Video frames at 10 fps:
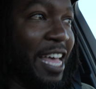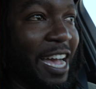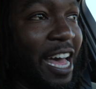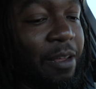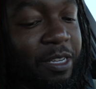
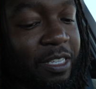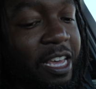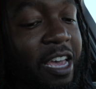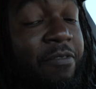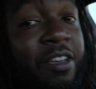gotta be
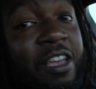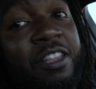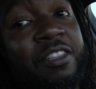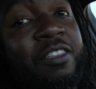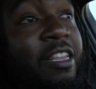safe,
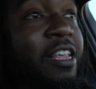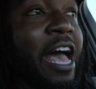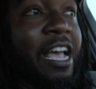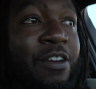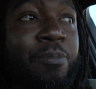and
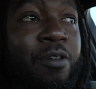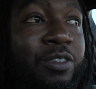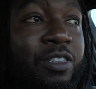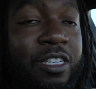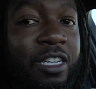I can approach
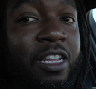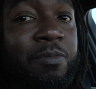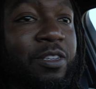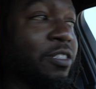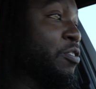these
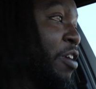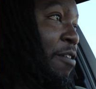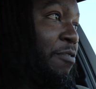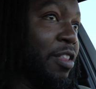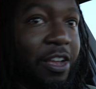limits
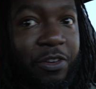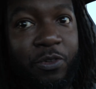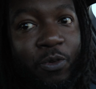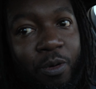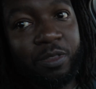driving like
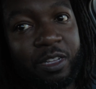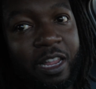normally,